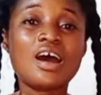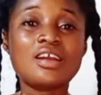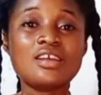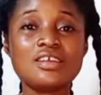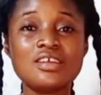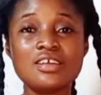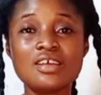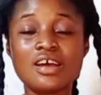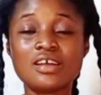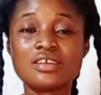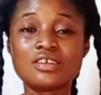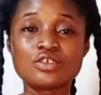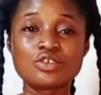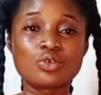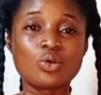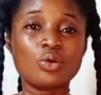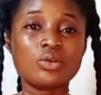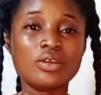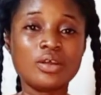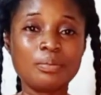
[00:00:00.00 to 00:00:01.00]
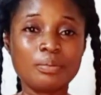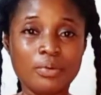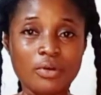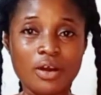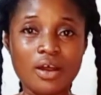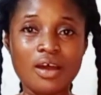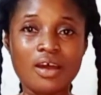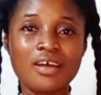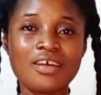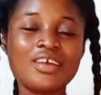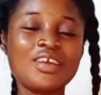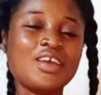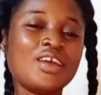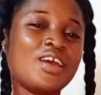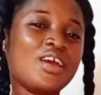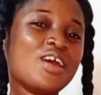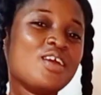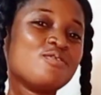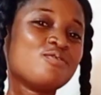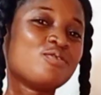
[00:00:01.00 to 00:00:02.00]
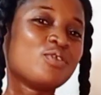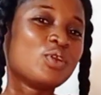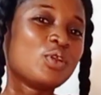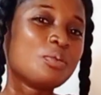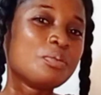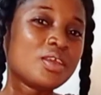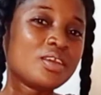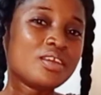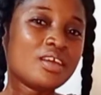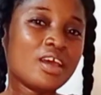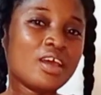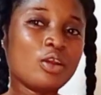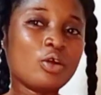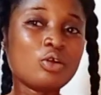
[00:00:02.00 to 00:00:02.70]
Annie underscore Deborah and follow me there.